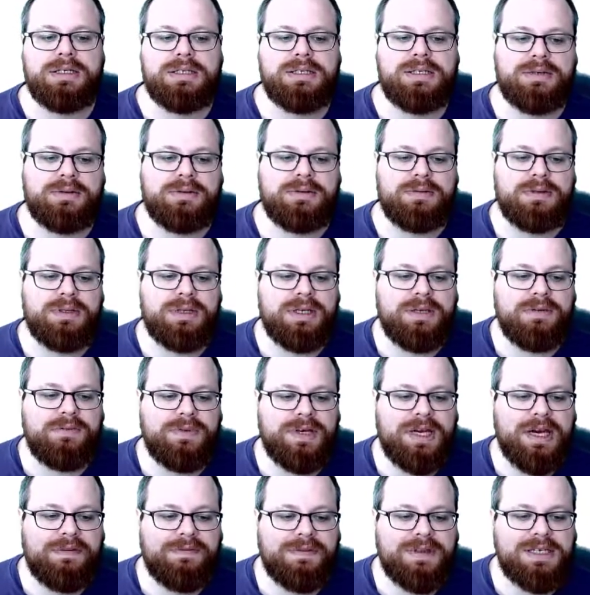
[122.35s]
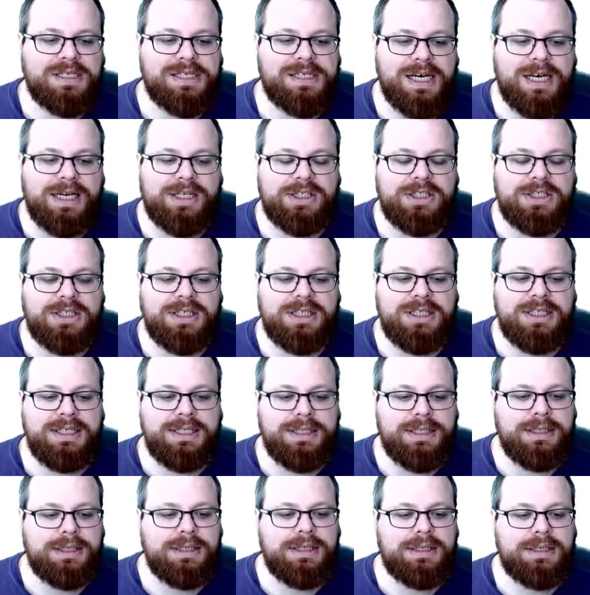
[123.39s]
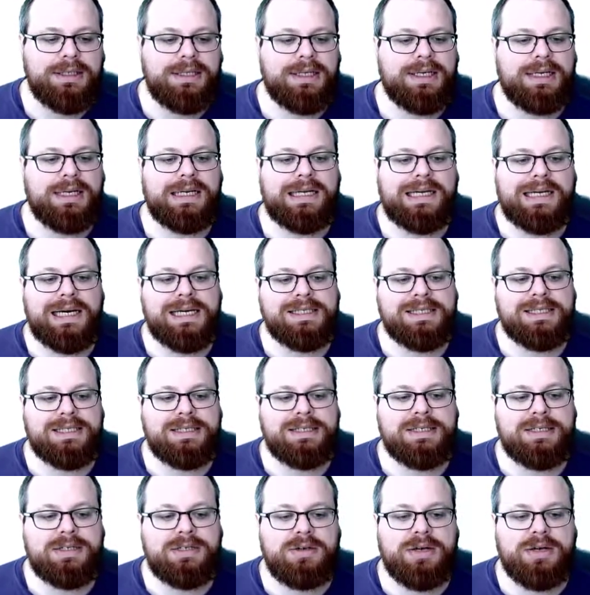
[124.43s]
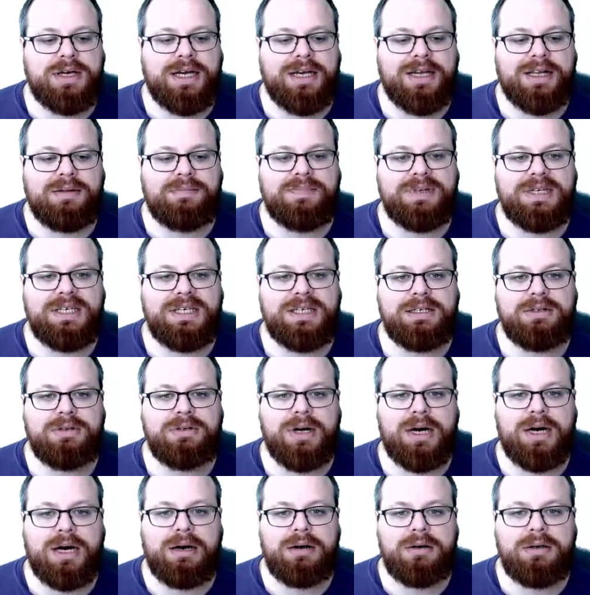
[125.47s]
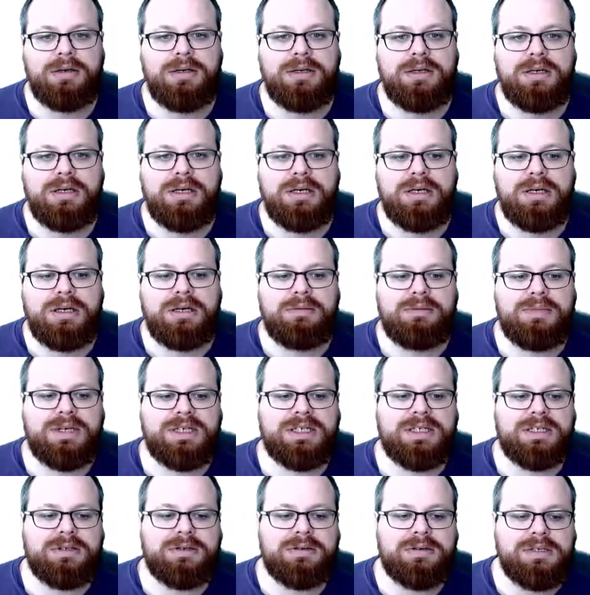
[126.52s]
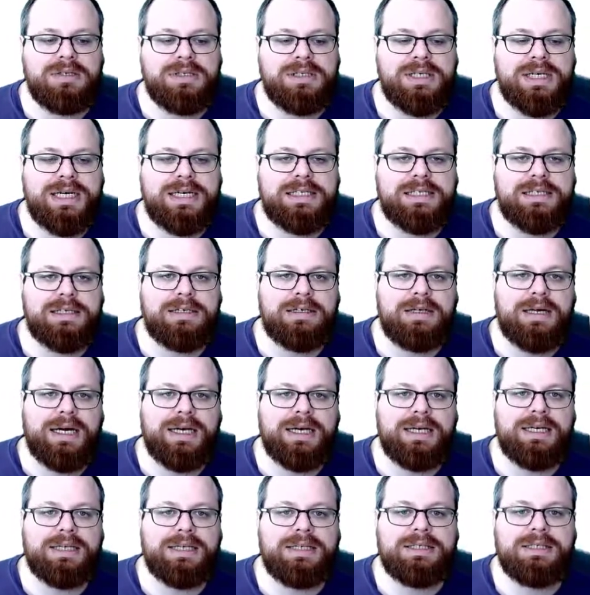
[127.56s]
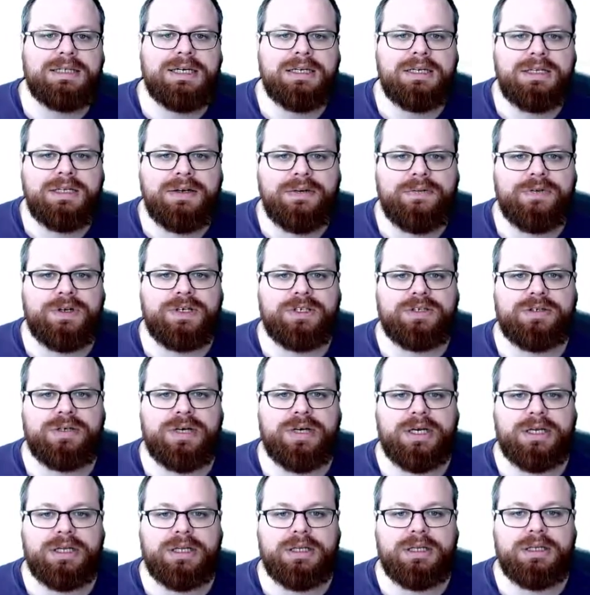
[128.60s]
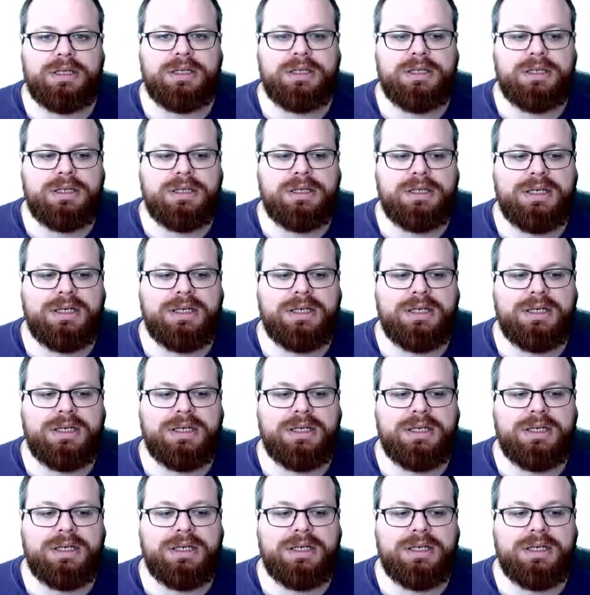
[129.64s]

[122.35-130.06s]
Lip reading: So we have this edge E, it lies at the triangle PQR, but it also has to lie at a different triangle.